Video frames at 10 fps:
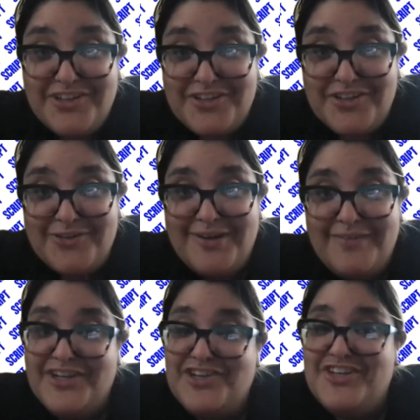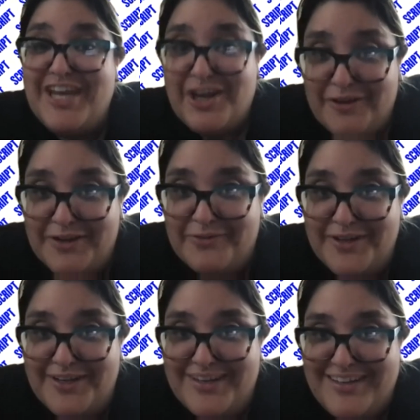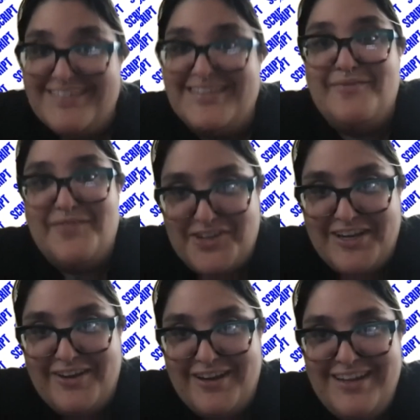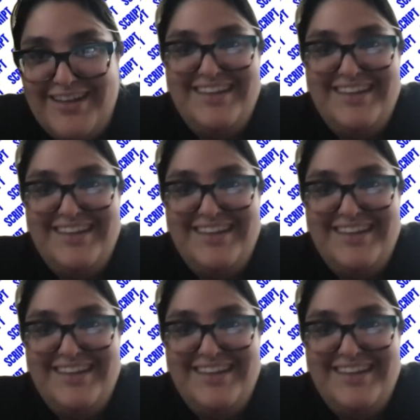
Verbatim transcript: you can do a vegetarian one because I'm vegetarian. Mm.